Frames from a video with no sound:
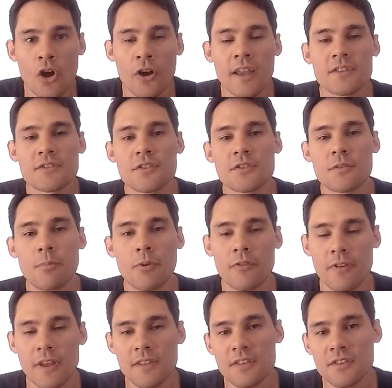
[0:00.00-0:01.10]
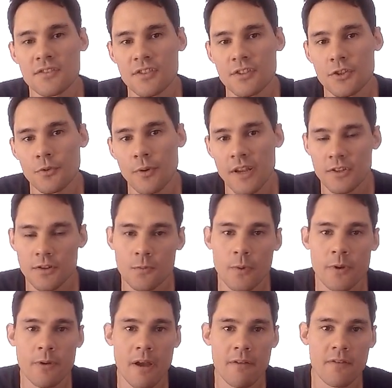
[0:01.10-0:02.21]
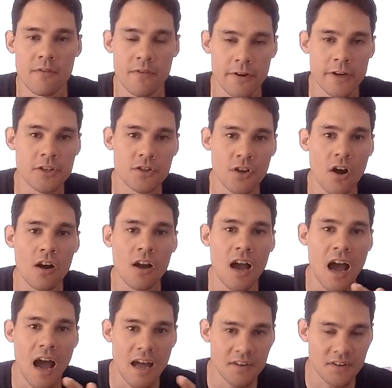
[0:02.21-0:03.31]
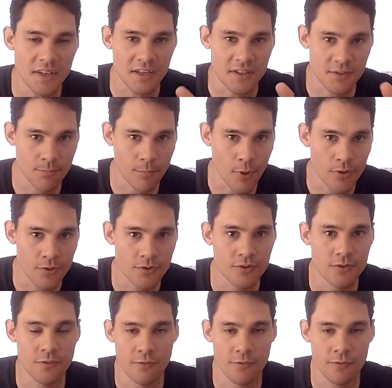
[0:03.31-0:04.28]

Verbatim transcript: Okay, so to prevent this situation where you have a very dark, underexposed